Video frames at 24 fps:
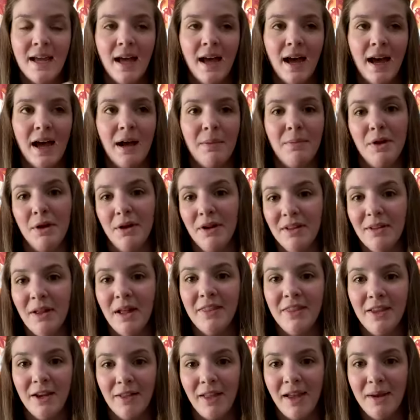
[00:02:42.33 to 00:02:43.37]
They're
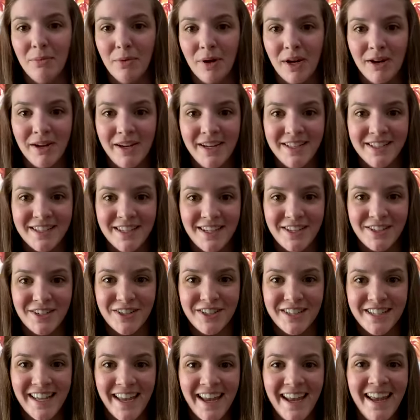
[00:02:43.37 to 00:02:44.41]
librarians, I should
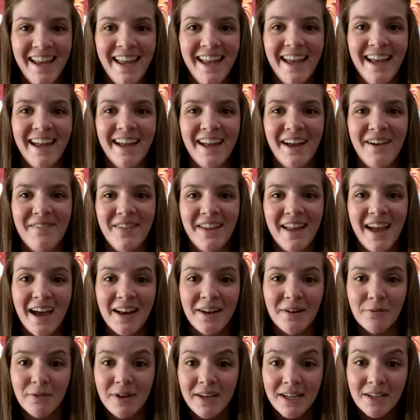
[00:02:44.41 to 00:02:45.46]
say, coming on
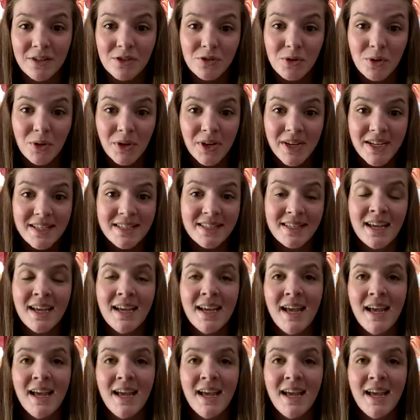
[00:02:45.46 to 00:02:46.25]
and reading stories.